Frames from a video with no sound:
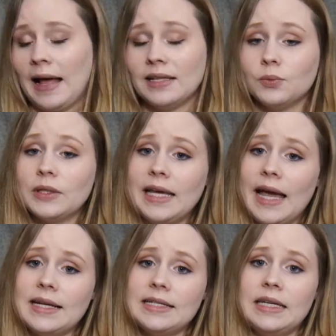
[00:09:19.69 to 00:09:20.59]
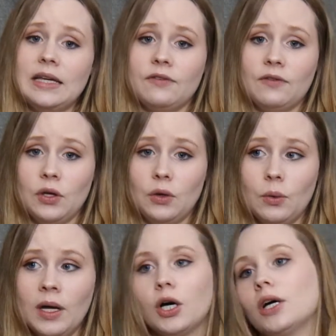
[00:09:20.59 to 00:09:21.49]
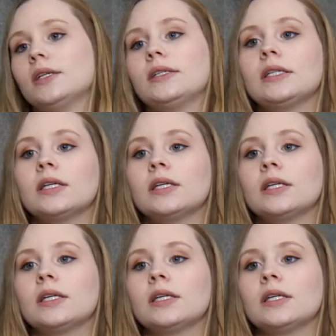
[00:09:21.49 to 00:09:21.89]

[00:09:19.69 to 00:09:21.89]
That's really handy if you put